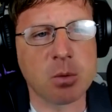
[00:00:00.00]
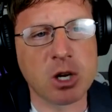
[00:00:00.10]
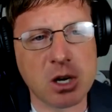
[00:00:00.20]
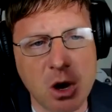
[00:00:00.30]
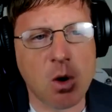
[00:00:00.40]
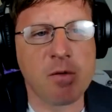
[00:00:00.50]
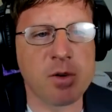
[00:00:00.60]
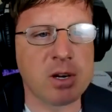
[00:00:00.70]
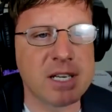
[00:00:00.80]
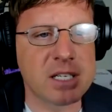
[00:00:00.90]
that we're going to go
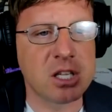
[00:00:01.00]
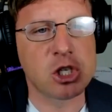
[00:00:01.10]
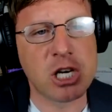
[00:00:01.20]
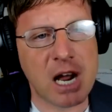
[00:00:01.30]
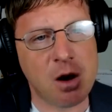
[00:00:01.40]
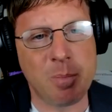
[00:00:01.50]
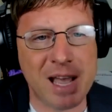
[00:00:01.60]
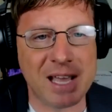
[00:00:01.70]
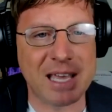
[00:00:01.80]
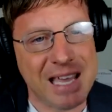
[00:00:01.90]
over is the Shao
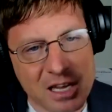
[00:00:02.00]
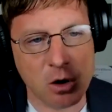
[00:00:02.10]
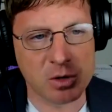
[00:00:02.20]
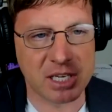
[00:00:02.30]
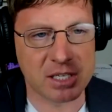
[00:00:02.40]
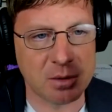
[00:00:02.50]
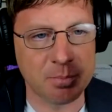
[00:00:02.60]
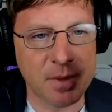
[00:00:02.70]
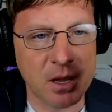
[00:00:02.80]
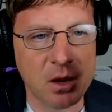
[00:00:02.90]
Bank
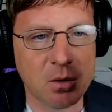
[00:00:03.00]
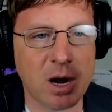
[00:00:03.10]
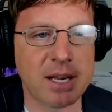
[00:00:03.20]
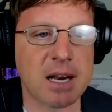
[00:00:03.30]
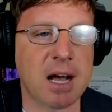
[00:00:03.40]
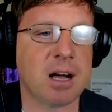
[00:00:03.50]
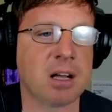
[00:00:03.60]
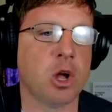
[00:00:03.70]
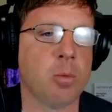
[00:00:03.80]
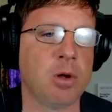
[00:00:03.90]
ecosystem, right? Uh,
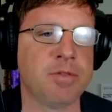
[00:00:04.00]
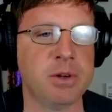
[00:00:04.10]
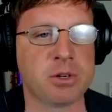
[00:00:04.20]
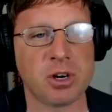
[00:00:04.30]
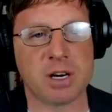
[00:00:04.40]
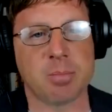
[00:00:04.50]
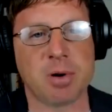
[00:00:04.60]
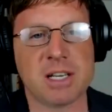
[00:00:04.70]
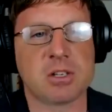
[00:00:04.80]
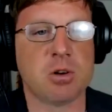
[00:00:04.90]
Global Future
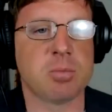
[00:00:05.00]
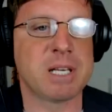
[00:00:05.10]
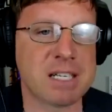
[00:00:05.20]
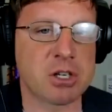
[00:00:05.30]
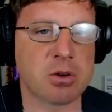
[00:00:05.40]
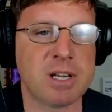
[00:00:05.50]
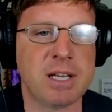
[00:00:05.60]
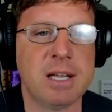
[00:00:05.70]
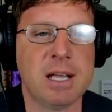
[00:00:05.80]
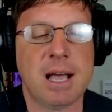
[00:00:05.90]
Enterprise Group's
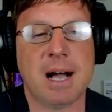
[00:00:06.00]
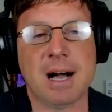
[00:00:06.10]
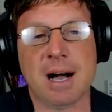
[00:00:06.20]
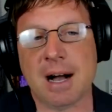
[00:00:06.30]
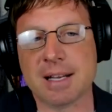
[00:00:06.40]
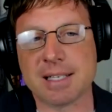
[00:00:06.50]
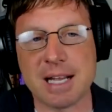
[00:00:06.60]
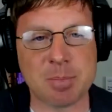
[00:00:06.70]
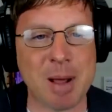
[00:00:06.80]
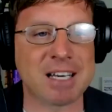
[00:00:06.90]
history uh,
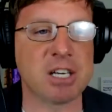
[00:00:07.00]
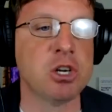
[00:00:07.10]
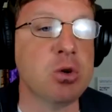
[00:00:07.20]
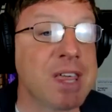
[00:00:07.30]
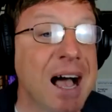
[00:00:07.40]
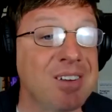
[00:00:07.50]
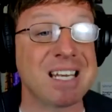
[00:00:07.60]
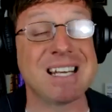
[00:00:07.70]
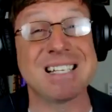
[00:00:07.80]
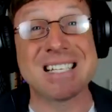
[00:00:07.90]
dates back to
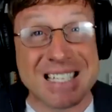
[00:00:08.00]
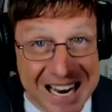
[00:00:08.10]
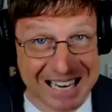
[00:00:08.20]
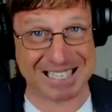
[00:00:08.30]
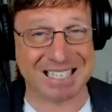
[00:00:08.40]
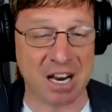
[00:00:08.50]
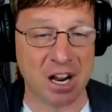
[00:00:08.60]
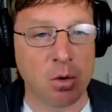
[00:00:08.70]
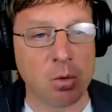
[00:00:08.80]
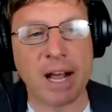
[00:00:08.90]
2006,
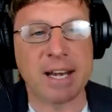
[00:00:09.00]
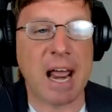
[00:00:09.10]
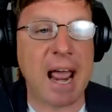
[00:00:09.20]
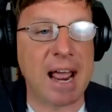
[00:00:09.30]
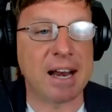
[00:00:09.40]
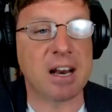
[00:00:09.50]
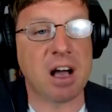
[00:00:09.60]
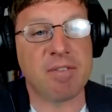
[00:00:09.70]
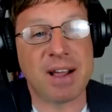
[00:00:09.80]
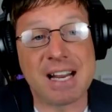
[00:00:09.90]
right? And
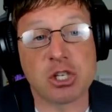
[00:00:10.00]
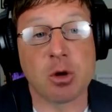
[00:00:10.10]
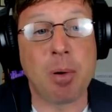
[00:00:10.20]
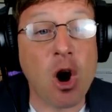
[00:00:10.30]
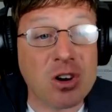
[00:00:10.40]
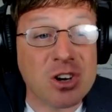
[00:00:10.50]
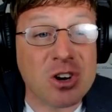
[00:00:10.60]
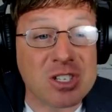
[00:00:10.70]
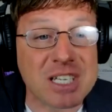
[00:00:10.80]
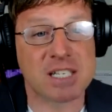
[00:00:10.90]
uh, financial
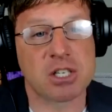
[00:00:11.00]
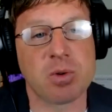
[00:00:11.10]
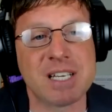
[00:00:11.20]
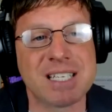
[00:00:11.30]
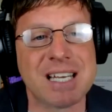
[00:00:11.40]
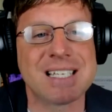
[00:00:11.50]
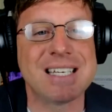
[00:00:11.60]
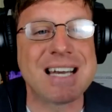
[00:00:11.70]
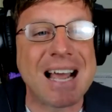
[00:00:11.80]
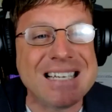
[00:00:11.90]
partners history since
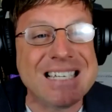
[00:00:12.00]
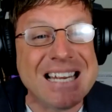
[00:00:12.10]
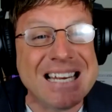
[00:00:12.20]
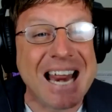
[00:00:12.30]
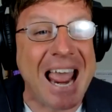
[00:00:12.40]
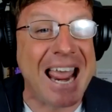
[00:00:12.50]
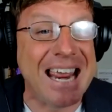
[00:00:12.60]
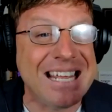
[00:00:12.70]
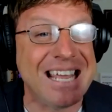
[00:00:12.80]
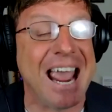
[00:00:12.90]

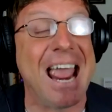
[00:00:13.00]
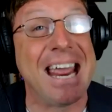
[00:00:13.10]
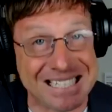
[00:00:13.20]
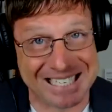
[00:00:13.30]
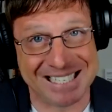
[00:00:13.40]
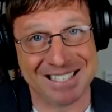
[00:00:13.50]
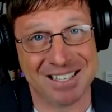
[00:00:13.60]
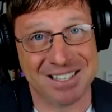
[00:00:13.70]
1988